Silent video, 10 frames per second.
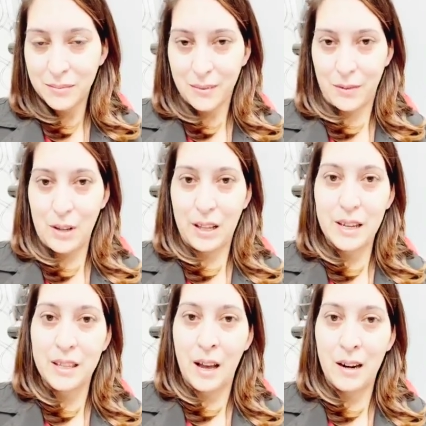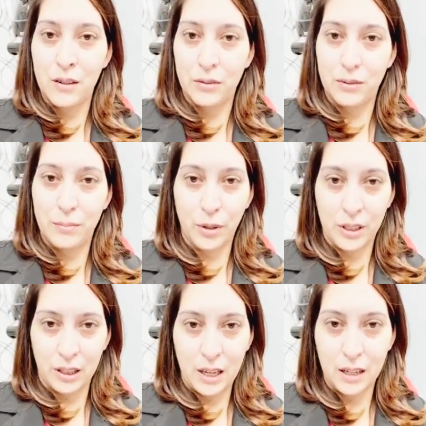If you like that, I'll put
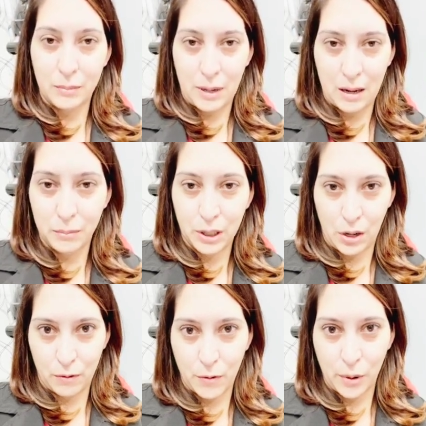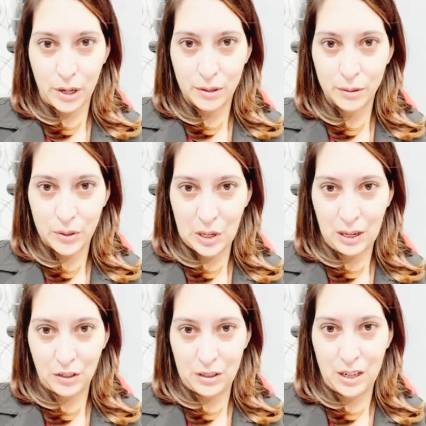the link in down below for you, so you can
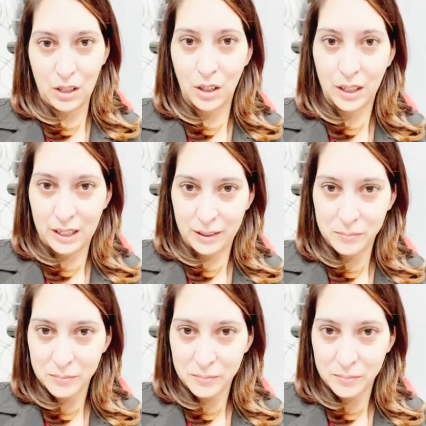actually take a look at it.